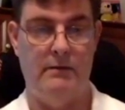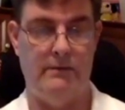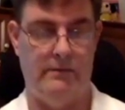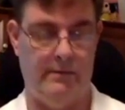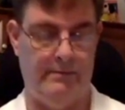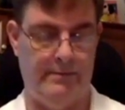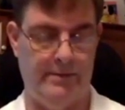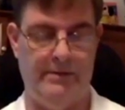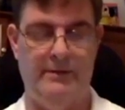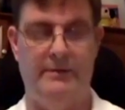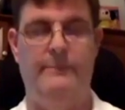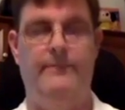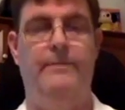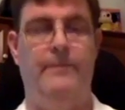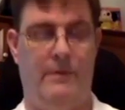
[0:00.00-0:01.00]
Whoops.
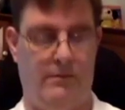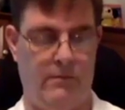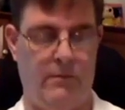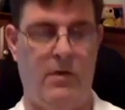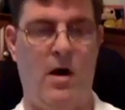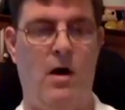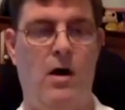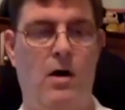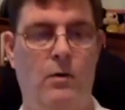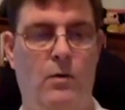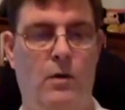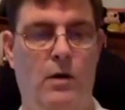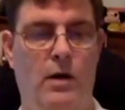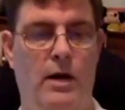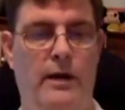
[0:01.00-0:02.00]
Wrong
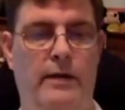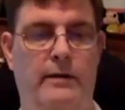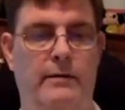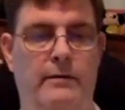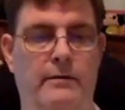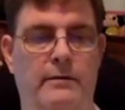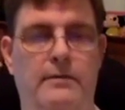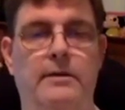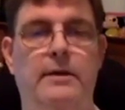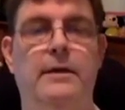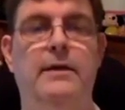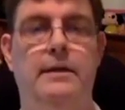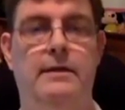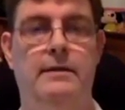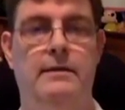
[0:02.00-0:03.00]
one.
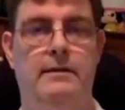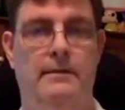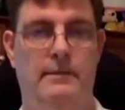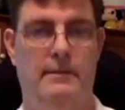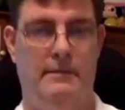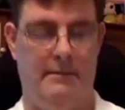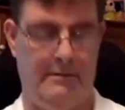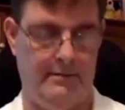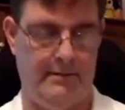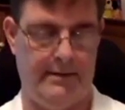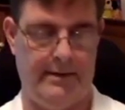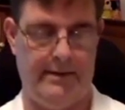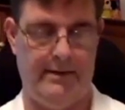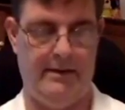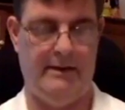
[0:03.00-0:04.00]
Let's
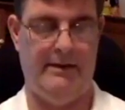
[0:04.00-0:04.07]
get it on.